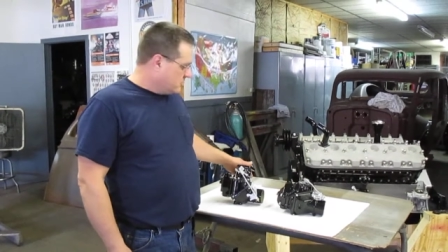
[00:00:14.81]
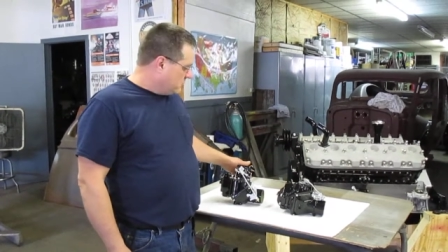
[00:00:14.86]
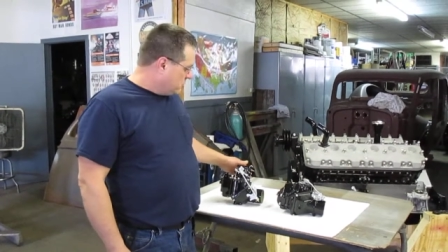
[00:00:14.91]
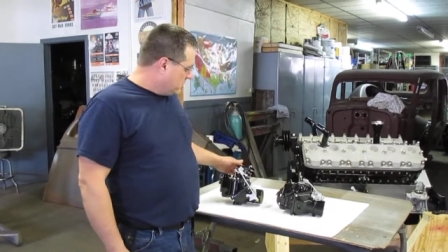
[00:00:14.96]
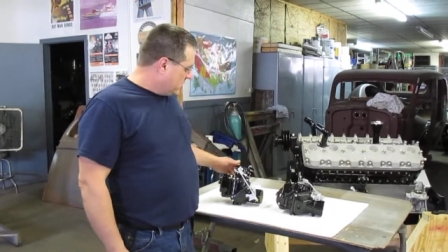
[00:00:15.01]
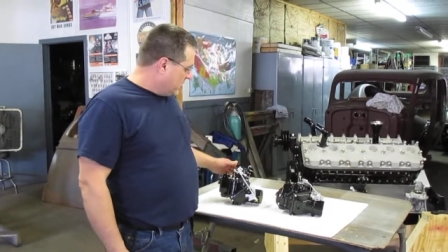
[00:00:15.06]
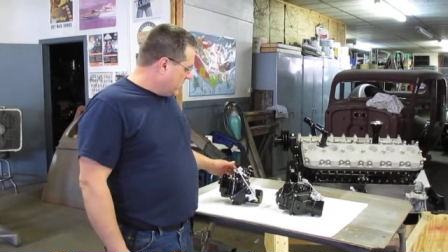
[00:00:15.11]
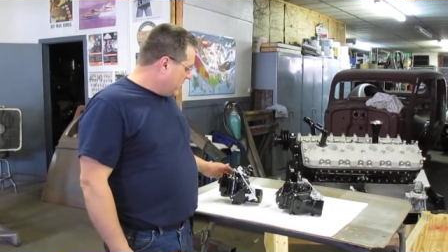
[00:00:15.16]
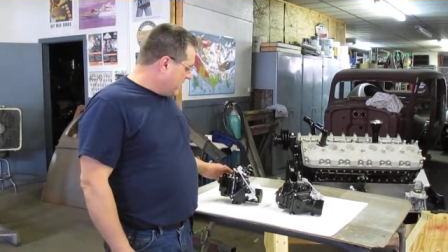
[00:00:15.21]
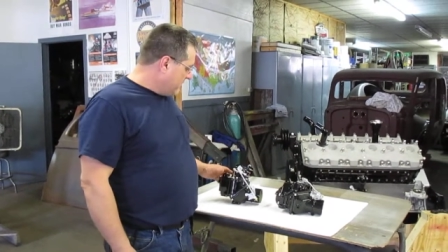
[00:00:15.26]

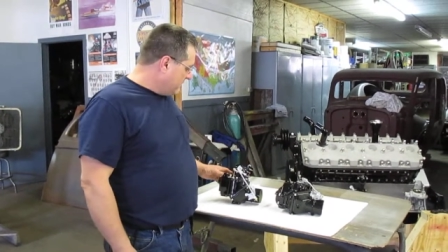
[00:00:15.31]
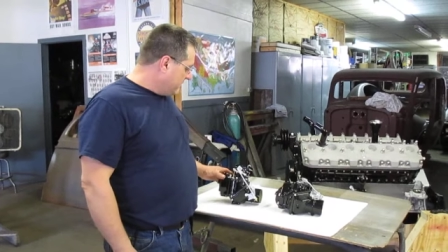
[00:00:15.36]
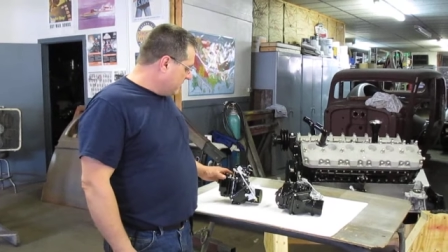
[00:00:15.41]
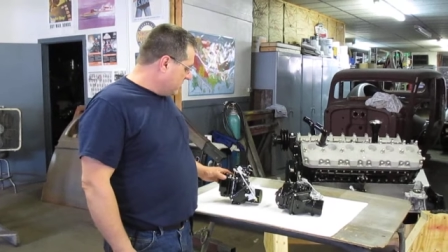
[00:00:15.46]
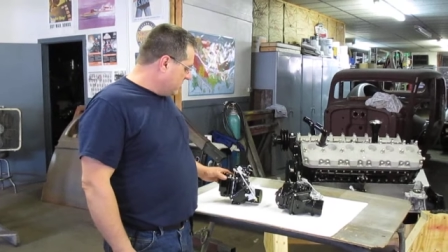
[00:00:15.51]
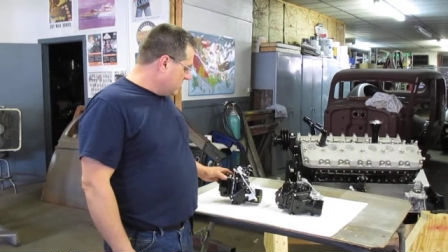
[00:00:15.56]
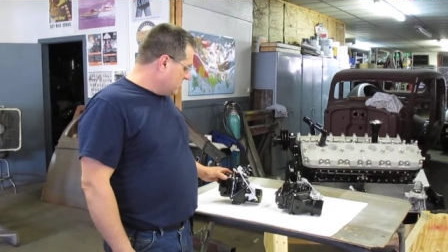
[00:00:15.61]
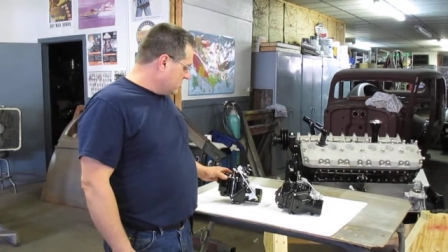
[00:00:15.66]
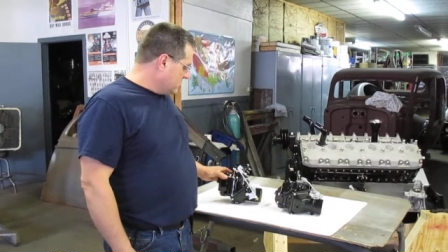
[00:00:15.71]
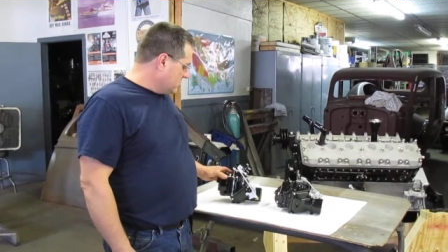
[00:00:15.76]
What I have
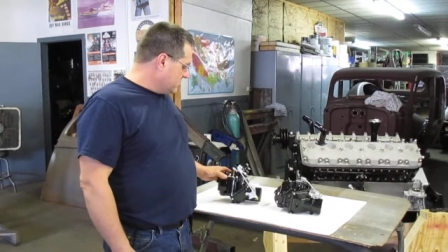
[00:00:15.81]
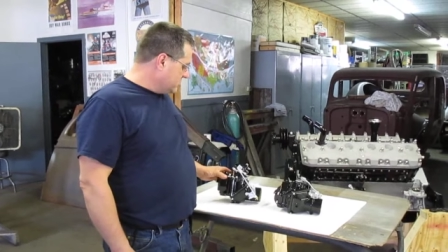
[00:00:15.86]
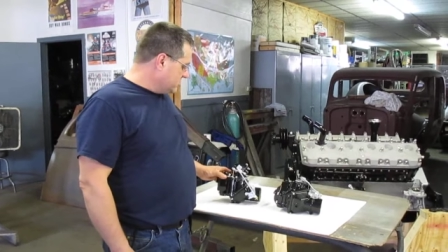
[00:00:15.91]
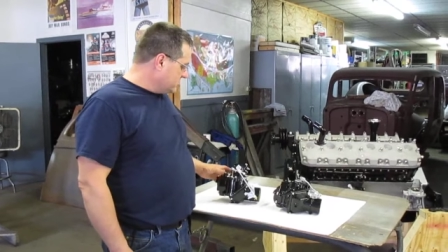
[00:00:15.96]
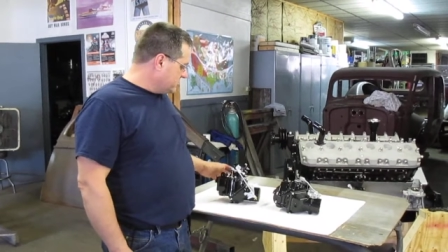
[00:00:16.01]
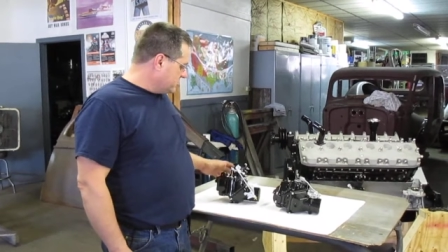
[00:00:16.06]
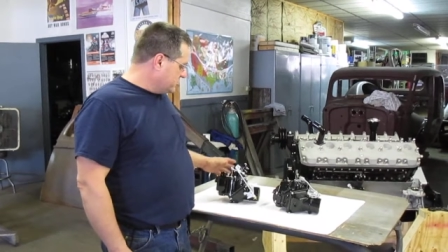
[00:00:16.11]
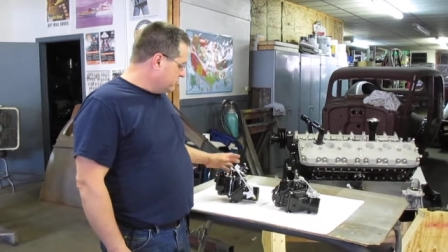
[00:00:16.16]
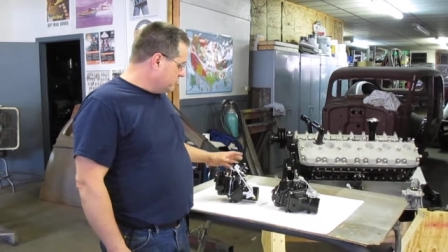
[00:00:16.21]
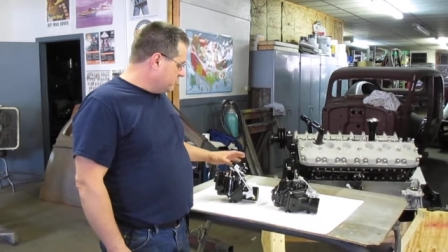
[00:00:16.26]
here
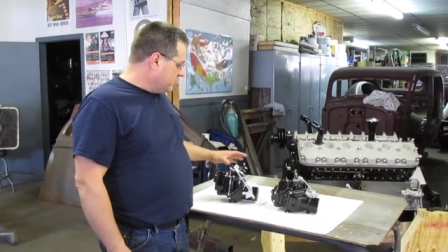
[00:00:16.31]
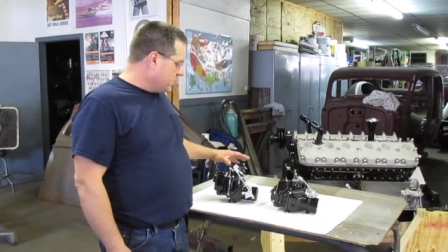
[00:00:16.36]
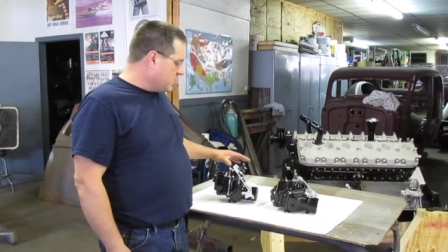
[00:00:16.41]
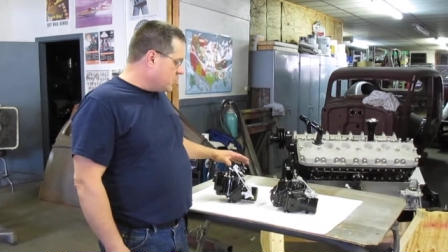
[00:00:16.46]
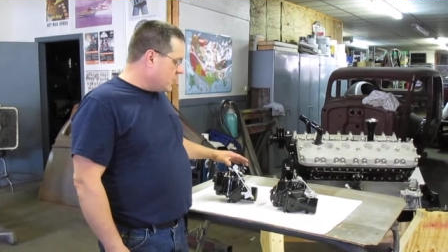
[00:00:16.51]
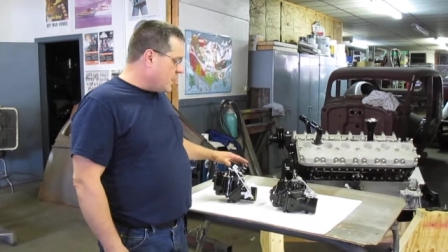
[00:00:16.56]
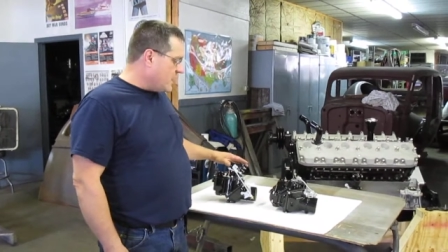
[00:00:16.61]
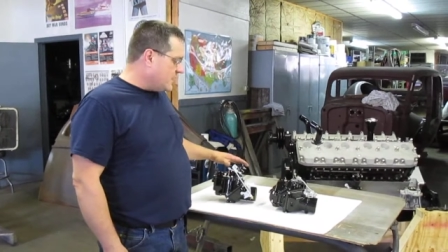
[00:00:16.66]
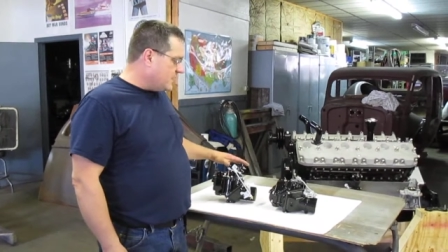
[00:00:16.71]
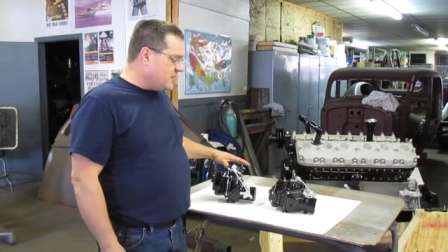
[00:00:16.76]
is two
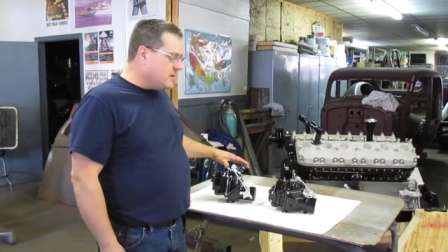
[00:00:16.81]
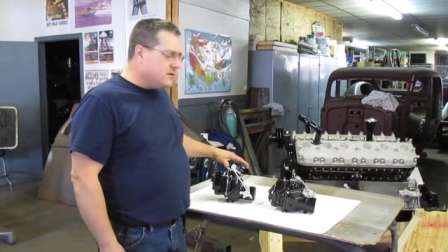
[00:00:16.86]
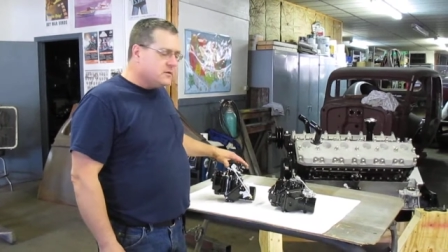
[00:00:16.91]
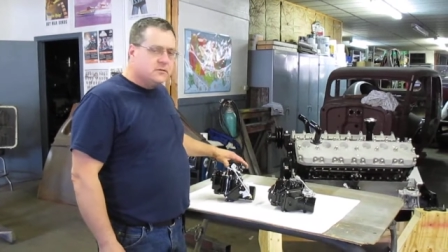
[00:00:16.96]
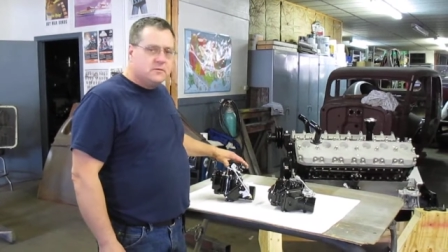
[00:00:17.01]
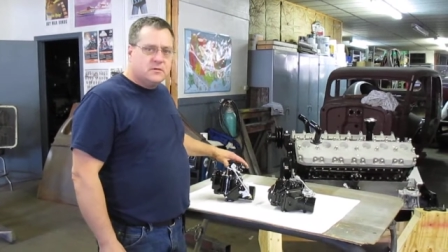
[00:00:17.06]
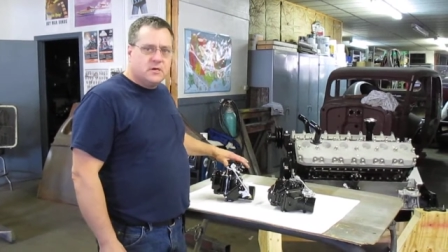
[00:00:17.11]
Bugatti